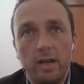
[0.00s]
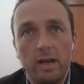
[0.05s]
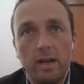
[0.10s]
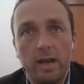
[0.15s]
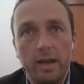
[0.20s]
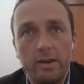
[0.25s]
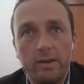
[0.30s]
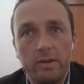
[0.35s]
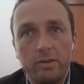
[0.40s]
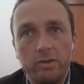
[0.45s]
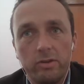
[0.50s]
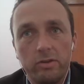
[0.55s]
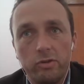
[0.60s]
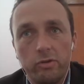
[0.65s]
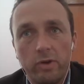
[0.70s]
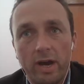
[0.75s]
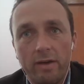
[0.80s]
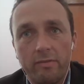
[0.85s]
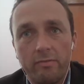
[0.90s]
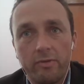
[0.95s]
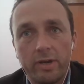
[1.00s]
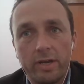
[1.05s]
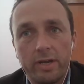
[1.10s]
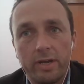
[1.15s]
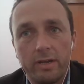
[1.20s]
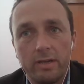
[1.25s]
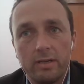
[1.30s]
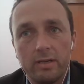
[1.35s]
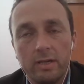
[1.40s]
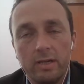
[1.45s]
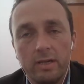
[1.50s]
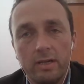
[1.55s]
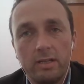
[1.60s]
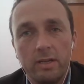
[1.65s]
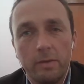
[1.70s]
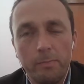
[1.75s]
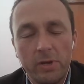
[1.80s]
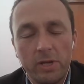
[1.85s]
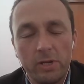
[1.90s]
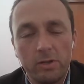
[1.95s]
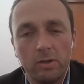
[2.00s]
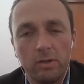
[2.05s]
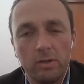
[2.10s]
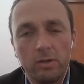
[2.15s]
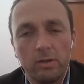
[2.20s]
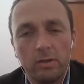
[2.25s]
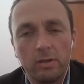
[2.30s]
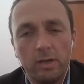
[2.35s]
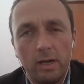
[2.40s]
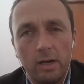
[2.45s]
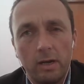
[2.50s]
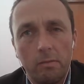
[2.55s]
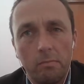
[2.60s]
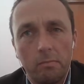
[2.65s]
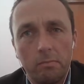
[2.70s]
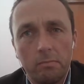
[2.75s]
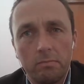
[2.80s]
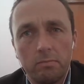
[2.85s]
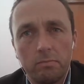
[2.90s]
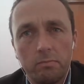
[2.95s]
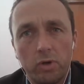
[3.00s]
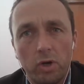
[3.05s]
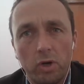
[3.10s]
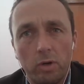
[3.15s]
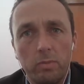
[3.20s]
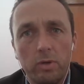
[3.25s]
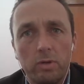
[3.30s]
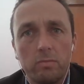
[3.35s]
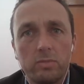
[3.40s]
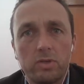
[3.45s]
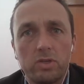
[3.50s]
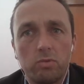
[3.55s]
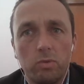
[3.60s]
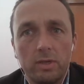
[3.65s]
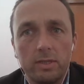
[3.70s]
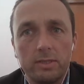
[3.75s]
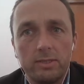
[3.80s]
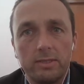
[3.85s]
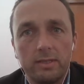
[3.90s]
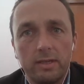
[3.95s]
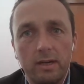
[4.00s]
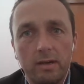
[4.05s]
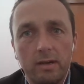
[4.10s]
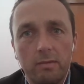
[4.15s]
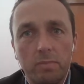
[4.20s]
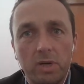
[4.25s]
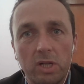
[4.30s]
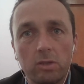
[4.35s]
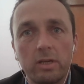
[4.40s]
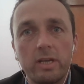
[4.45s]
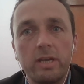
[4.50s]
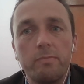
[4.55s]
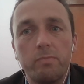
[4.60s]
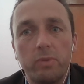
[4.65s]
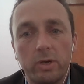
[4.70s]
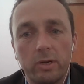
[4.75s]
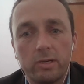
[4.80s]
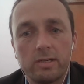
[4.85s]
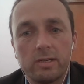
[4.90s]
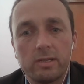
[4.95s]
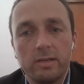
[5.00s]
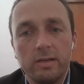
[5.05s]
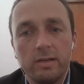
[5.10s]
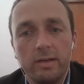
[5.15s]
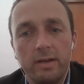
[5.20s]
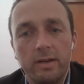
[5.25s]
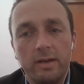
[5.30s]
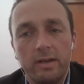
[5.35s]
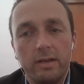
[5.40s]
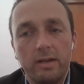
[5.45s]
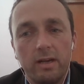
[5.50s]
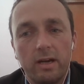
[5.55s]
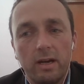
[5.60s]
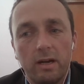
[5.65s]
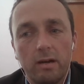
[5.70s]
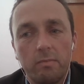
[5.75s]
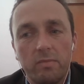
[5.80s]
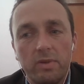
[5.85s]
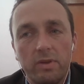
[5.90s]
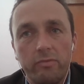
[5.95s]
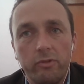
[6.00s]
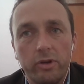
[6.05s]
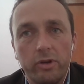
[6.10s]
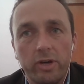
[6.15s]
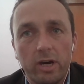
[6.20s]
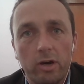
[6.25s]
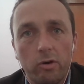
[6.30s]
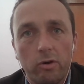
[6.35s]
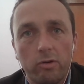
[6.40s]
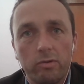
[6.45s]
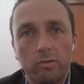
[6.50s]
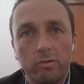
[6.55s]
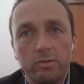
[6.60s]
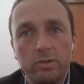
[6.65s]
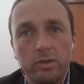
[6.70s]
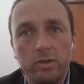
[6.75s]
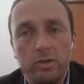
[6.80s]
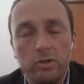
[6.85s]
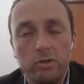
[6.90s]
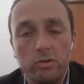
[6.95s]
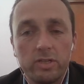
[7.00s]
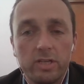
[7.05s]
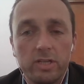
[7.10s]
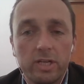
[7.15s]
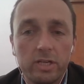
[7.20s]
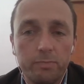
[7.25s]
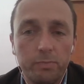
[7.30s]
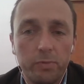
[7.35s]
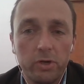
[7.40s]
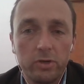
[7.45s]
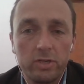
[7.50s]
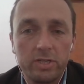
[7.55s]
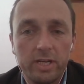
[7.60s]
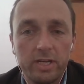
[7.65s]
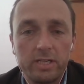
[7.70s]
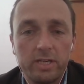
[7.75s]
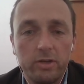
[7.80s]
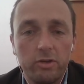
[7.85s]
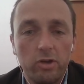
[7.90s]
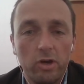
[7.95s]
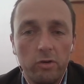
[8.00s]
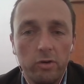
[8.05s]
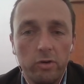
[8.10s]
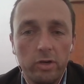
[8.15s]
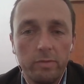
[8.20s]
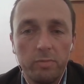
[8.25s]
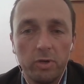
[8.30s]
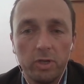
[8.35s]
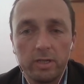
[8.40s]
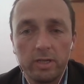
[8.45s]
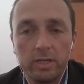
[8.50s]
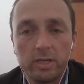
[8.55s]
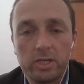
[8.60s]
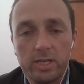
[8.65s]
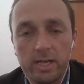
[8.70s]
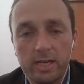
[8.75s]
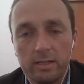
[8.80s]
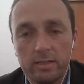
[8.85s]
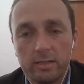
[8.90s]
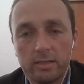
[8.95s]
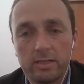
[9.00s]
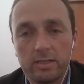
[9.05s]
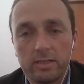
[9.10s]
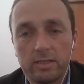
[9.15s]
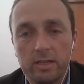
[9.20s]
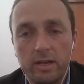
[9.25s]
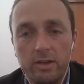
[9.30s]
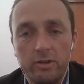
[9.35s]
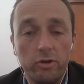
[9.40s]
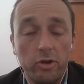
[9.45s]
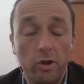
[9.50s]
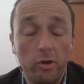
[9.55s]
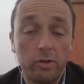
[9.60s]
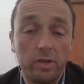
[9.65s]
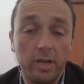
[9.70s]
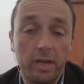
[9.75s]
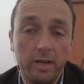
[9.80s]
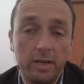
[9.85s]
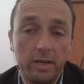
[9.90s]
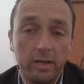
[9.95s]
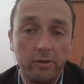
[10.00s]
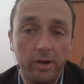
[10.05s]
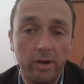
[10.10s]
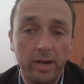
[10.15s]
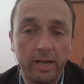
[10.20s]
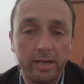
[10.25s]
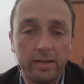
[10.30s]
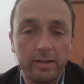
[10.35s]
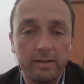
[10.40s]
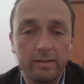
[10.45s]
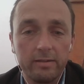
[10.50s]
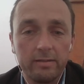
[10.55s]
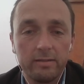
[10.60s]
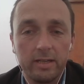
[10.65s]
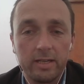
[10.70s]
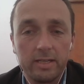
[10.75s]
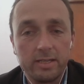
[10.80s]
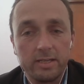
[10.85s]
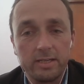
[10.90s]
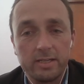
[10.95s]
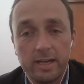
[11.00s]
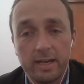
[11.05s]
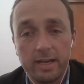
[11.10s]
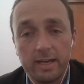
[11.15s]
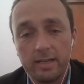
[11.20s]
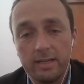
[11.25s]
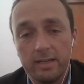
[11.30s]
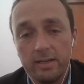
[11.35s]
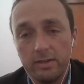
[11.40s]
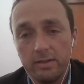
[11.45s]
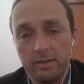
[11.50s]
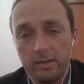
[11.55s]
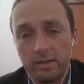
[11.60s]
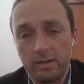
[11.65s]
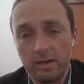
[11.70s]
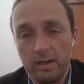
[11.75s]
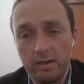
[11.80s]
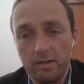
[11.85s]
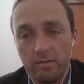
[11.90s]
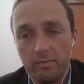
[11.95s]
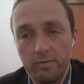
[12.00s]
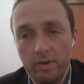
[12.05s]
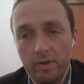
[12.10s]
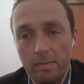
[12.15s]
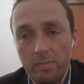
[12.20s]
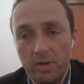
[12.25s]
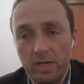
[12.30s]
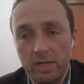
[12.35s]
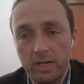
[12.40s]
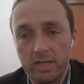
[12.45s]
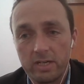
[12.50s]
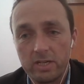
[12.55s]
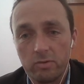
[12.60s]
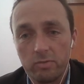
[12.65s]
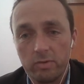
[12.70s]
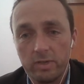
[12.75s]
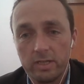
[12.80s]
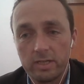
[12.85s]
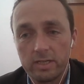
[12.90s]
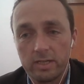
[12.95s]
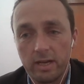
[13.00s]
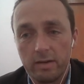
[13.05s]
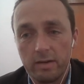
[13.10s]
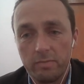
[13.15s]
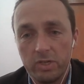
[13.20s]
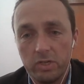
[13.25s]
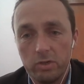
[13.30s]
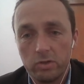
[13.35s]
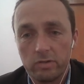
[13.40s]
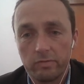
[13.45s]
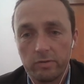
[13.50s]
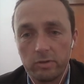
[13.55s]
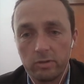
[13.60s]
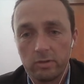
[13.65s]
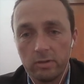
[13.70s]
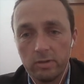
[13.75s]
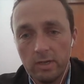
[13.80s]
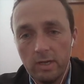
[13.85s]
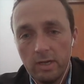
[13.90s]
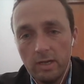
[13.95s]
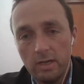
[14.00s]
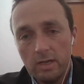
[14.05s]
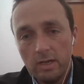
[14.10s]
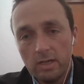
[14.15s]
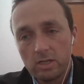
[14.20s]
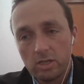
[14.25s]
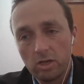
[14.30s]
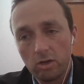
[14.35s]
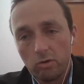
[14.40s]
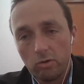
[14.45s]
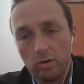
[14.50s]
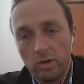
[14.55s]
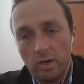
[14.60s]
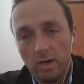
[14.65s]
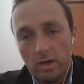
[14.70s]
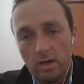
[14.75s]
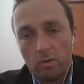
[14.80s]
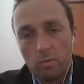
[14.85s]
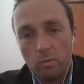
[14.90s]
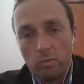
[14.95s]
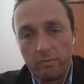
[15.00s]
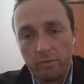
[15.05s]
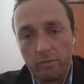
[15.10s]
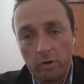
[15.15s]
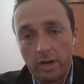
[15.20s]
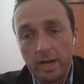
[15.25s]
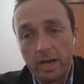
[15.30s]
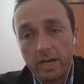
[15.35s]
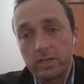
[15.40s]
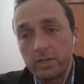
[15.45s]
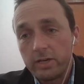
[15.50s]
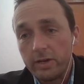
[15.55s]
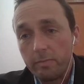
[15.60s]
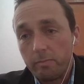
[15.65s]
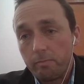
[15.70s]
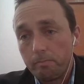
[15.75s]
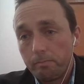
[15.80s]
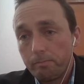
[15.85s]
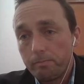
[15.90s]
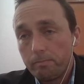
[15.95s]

and you have a typical problems with bulky parts, if you now use this process and you're only building shells and you don't get any cracking, that's exactly the kind of application where this can be useful. So we've not actually